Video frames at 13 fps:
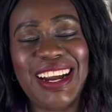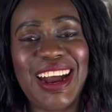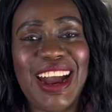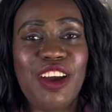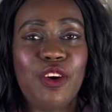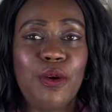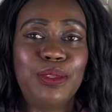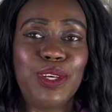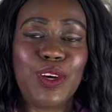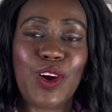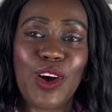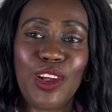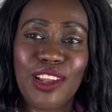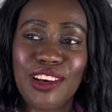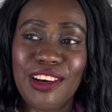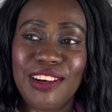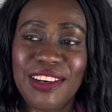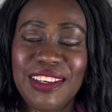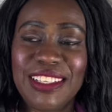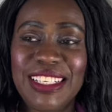I hope the
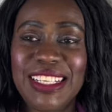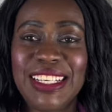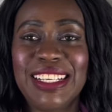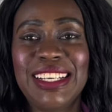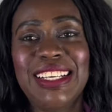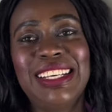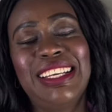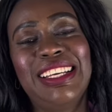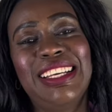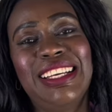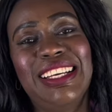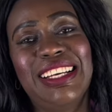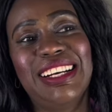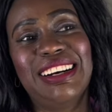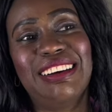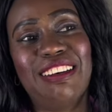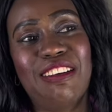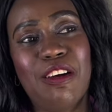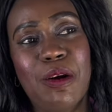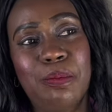color
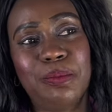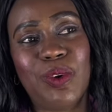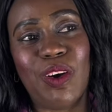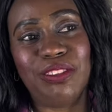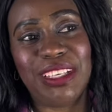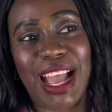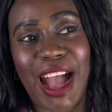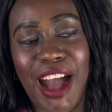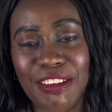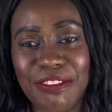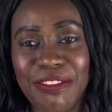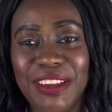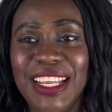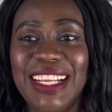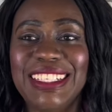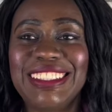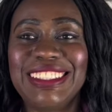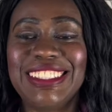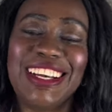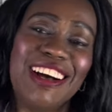of the
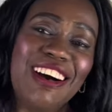outfit